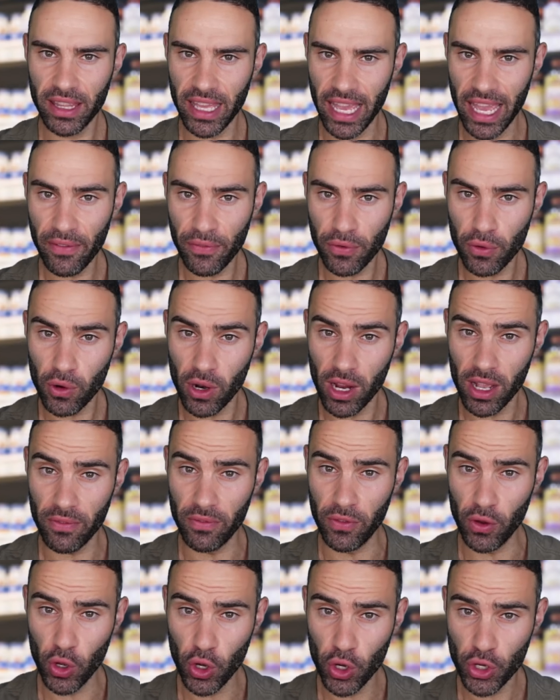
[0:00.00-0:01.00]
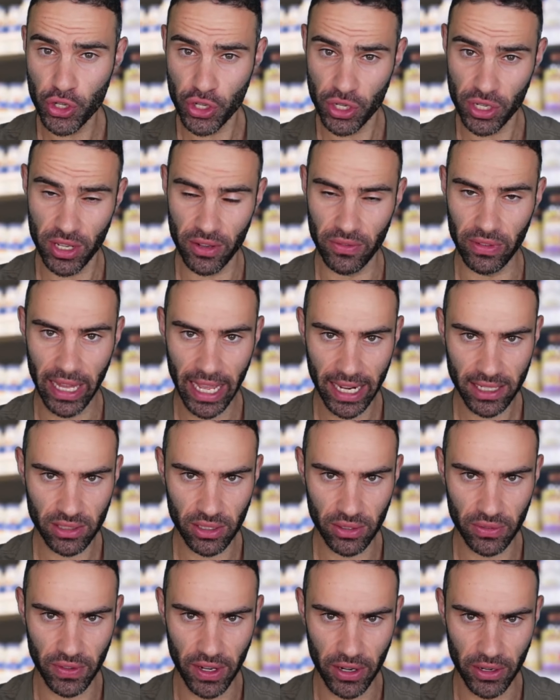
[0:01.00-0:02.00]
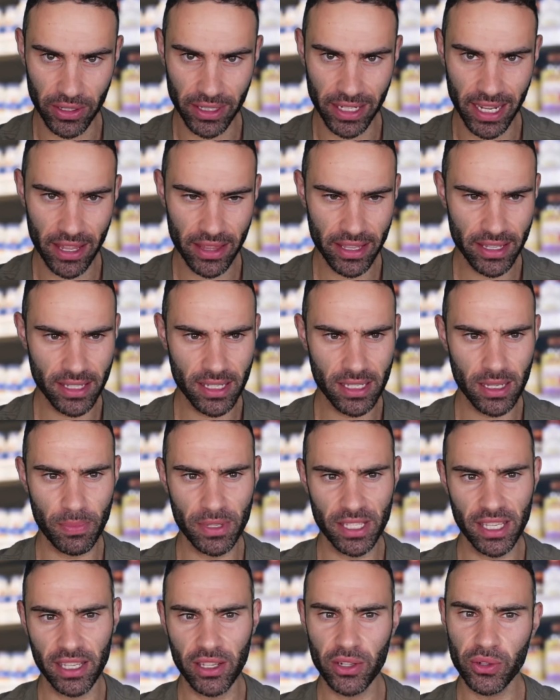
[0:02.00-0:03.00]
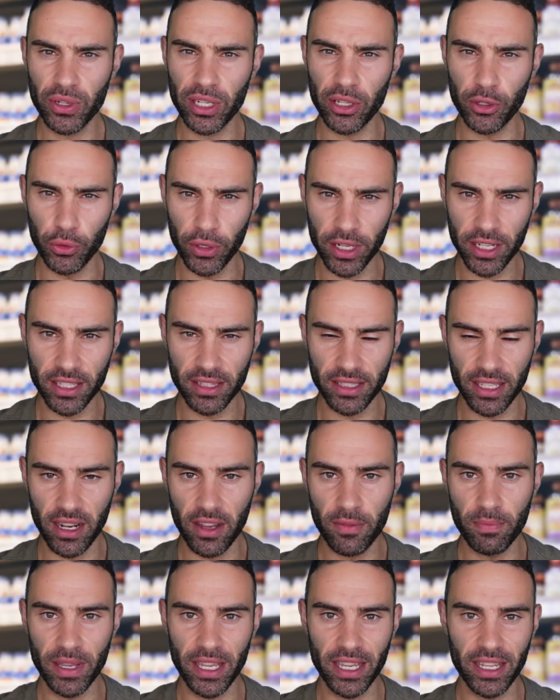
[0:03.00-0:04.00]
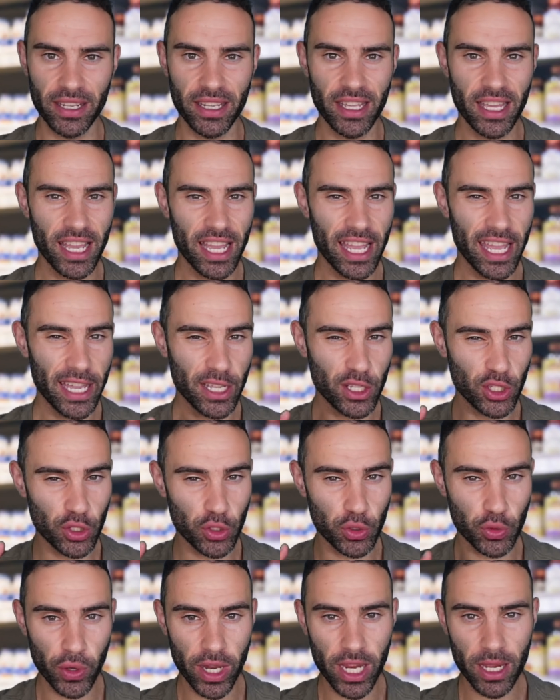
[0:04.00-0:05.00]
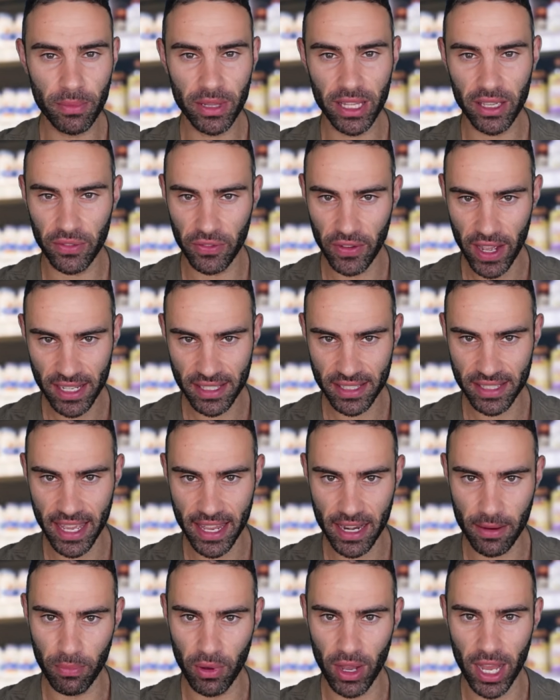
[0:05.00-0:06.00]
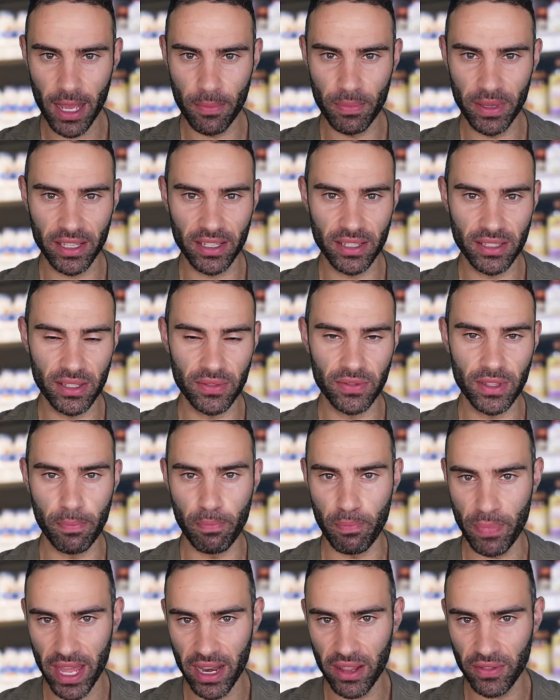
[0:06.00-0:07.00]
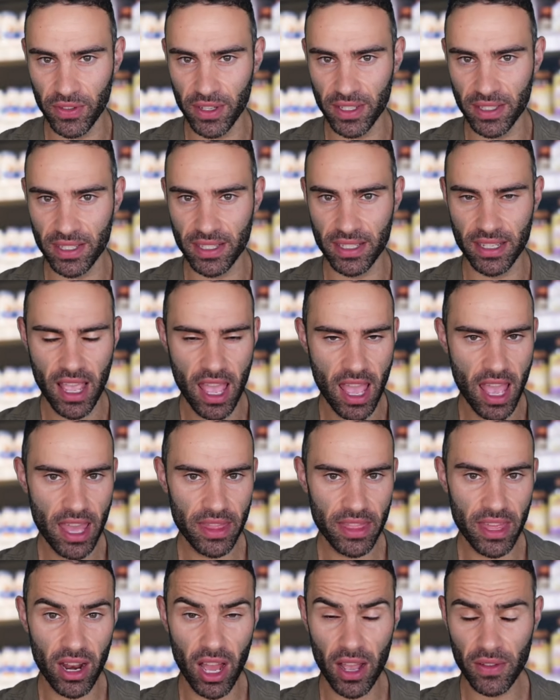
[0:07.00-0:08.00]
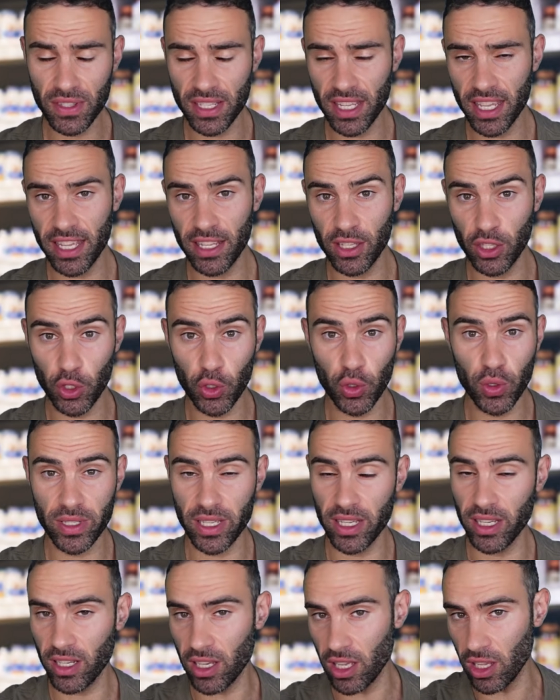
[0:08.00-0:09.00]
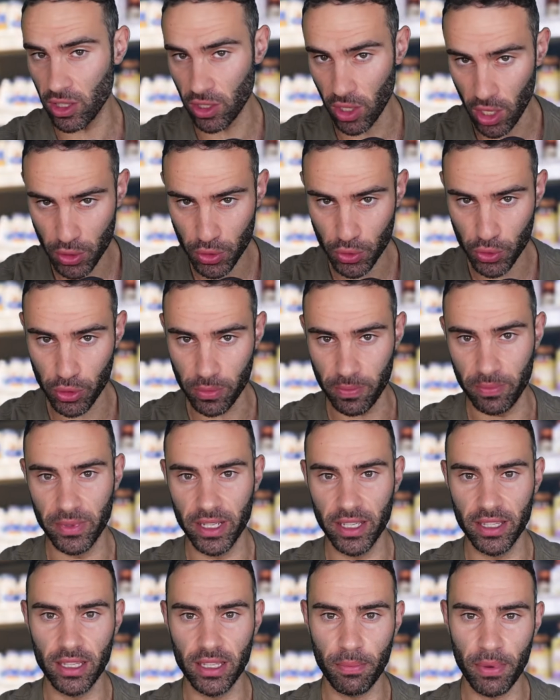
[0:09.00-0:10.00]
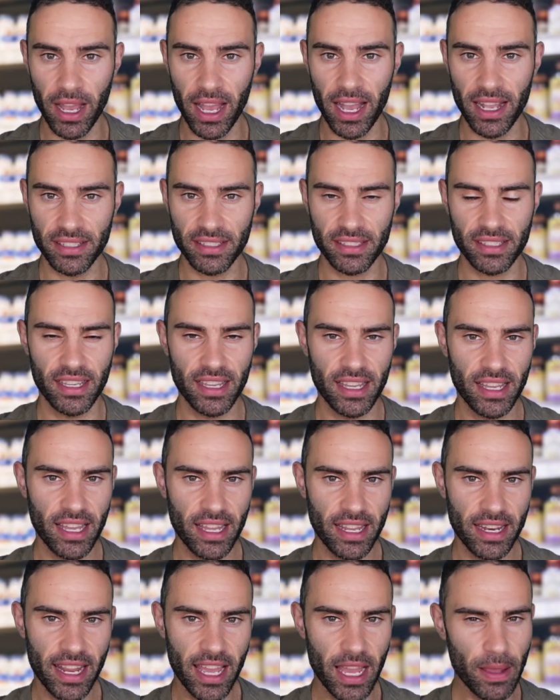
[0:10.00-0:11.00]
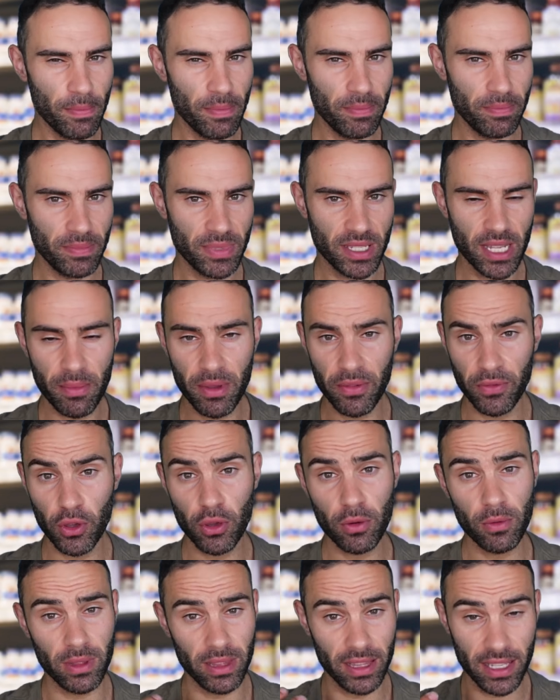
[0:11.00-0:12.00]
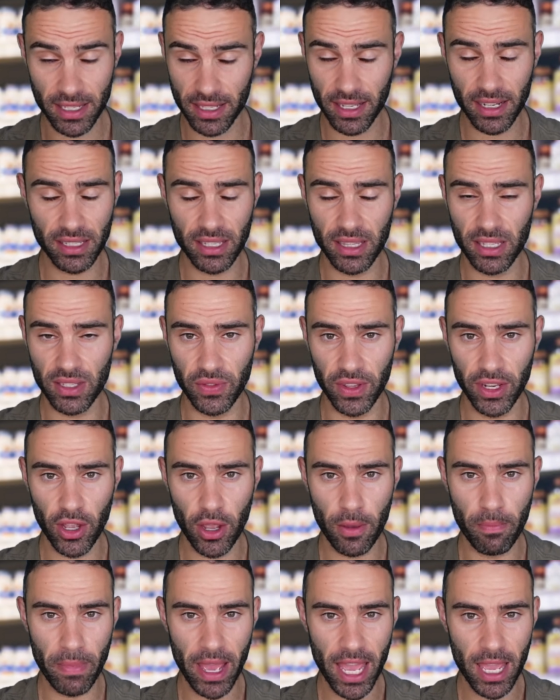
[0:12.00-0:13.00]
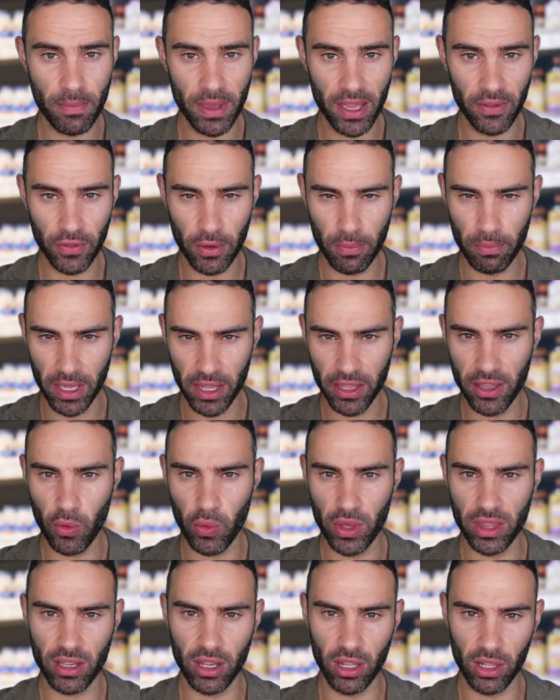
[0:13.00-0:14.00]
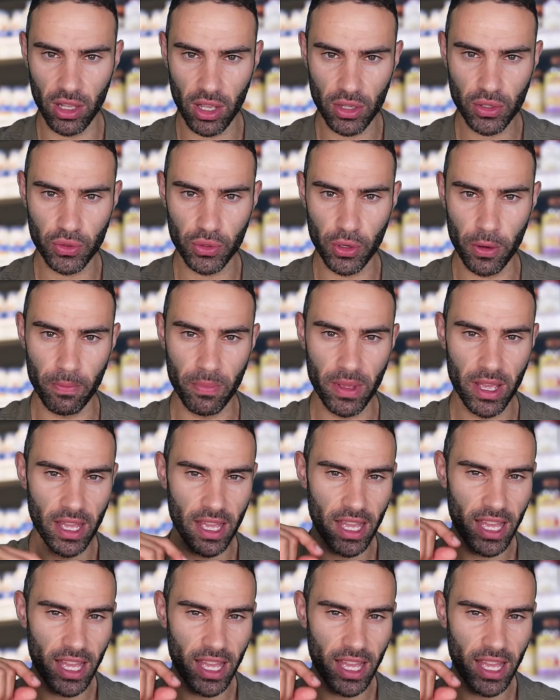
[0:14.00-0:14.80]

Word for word: the Effera version of lactoferrin. Now, this is a particular ingredient that I've been extremely fascinated by because of the benefits that I've seen using colostrum in the past. Now, some of you listening to this video may be familiar with colostrum.